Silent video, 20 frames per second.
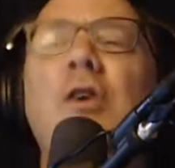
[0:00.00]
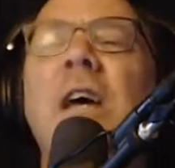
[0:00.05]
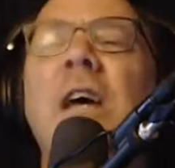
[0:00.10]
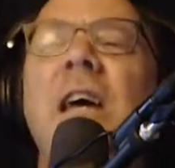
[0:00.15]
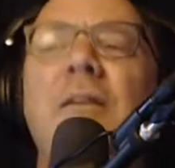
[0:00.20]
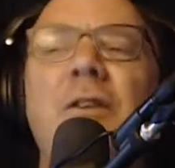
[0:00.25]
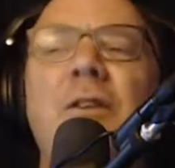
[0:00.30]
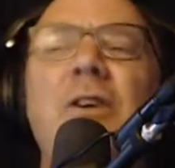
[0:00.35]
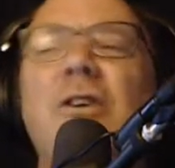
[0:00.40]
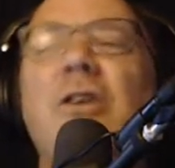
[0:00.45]

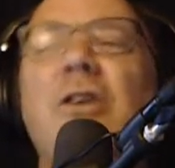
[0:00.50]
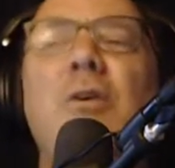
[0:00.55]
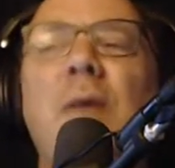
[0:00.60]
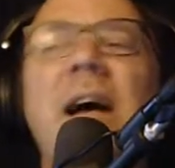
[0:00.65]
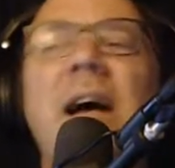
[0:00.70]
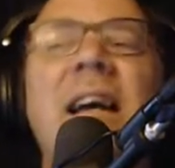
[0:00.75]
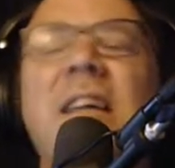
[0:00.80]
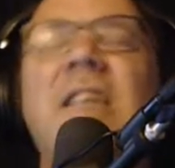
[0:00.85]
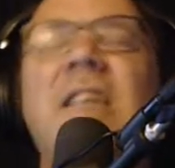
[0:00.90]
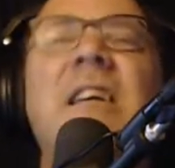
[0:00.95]
gave you the
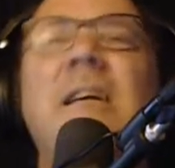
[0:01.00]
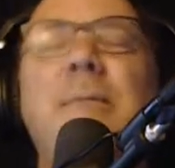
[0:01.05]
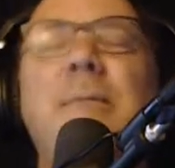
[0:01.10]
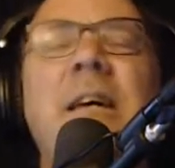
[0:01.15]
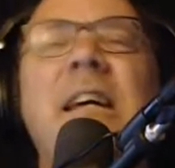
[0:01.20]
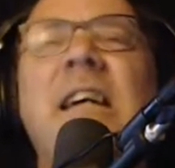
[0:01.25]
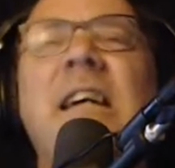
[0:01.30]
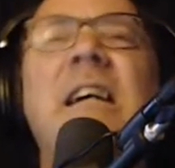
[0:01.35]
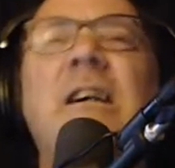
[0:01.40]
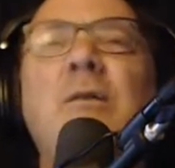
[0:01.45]
right to
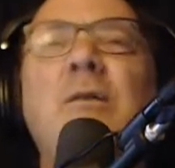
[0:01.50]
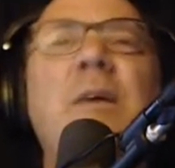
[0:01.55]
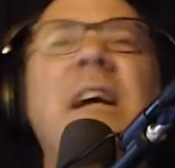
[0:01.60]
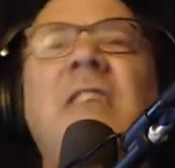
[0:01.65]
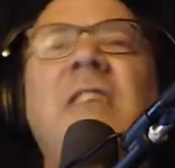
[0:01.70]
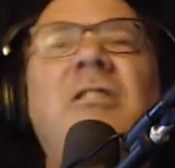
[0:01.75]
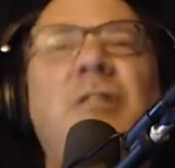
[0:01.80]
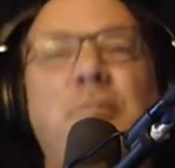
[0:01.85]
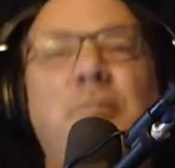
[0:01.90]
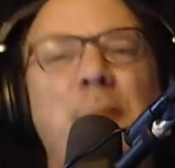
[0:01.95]
be a
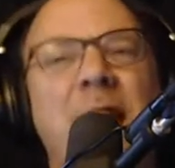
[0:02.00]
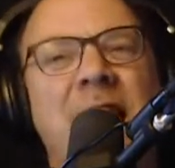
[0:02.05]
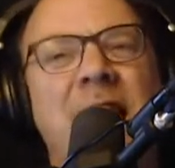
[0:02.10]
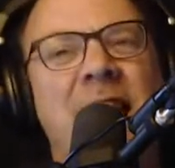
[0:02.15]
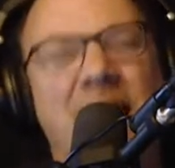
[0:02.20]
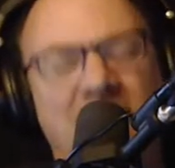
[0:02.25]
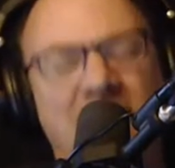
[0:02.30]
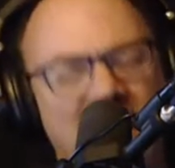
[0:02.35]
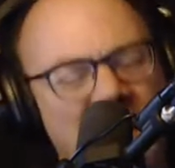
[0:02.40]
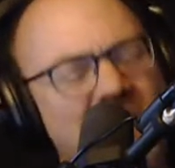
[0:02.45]
rich
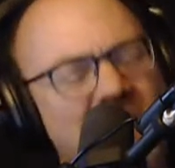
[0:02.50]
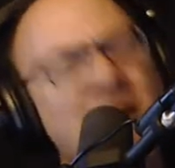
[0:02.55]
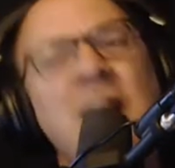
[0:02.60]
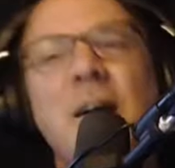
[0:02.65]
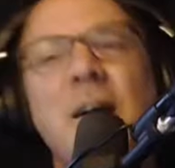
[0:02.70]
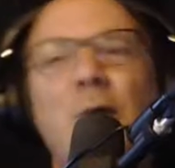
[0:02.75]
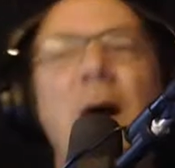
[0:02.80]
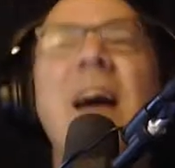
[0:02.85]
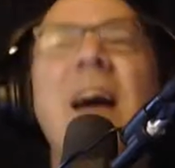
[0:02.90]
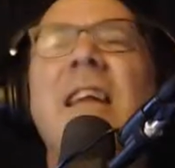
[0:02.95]

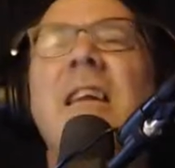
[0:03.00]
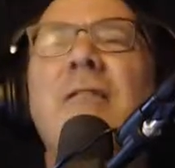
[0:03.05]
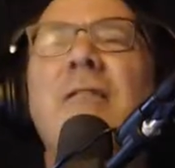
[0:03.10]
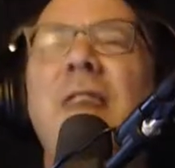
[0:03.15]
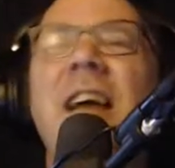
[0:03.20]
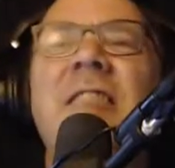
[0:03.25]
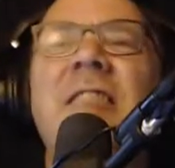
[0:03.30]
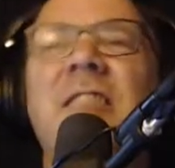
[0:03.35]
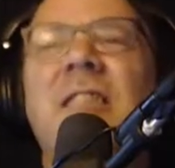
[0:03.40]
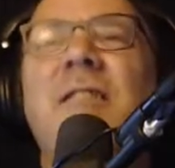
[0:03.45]
man, while the
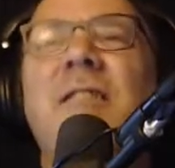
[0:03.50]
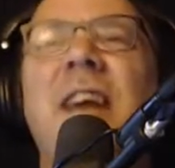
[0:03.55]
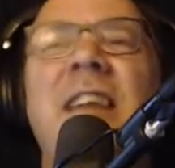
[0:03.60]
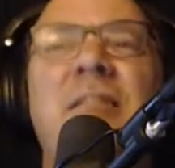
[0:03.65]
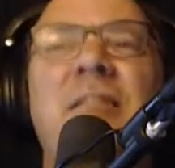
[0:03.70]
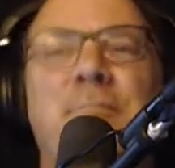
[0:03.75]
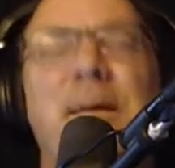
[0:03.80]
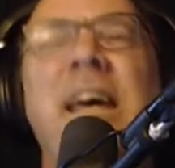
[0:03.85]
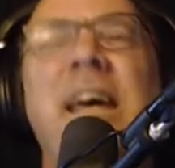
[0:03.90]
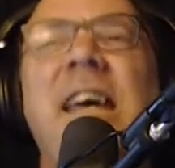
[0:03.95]
rest of
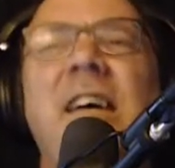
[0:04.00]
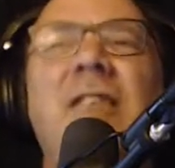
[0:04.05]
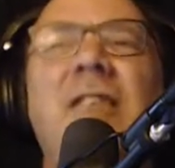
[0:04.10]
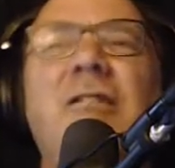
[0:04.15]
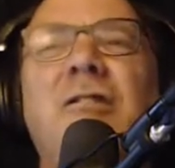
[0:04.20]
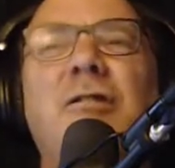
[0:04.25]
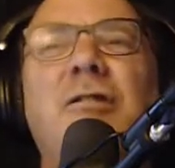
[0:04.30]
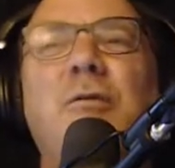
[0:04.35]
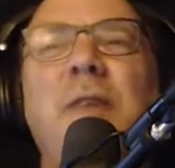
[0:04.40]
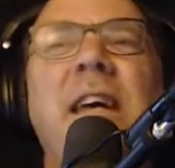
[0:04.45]
us pay you
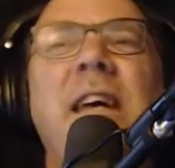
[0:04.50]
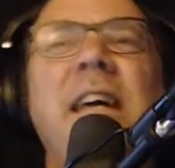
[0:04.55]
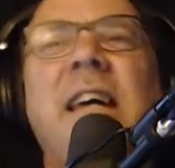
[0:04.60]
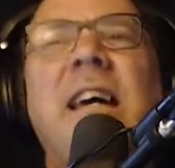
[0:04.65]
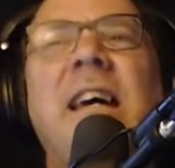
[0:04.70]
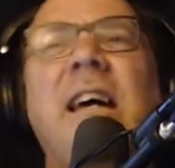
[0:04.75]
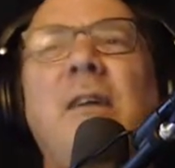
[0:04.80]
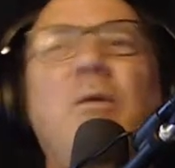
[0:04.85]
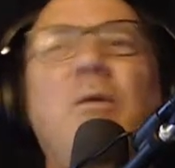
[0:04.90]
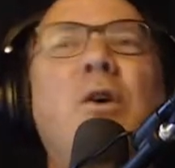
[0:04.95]
so we
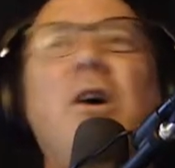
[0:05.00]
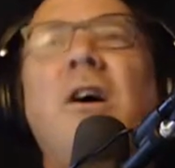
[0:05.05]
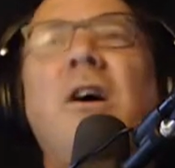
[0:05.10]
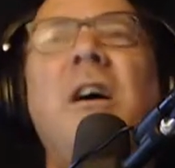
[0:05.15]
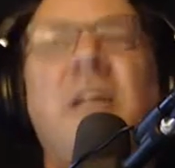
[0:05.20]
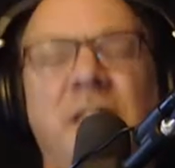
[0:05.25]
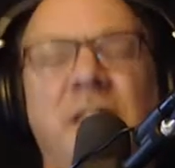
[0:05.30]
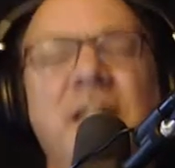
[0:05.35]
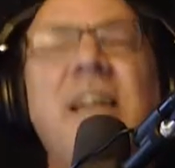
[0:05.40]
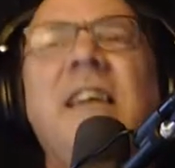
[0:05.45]
can work
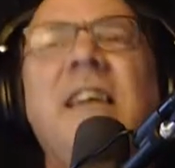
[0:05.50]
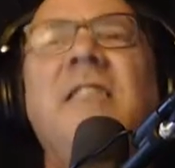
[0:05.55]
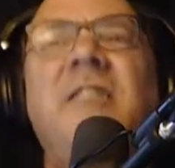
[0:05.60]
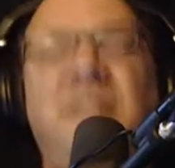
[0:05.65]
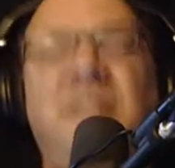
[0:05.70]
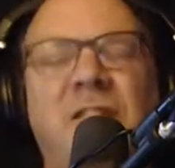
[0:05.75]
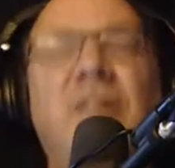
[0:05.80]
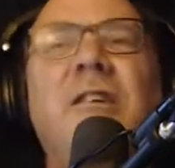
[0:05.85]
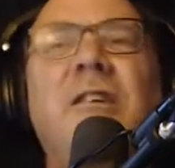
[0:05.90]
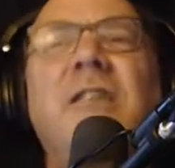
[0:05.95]
this
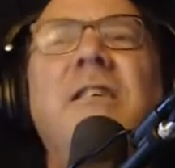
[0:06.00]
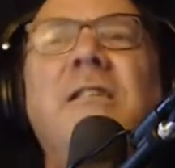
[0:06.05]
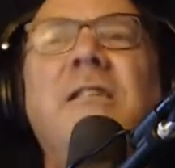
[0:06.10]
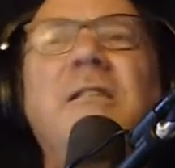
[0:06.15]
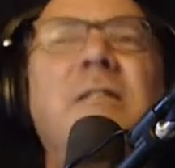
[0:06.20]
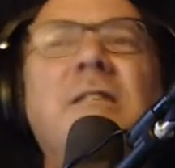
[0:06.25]
soil?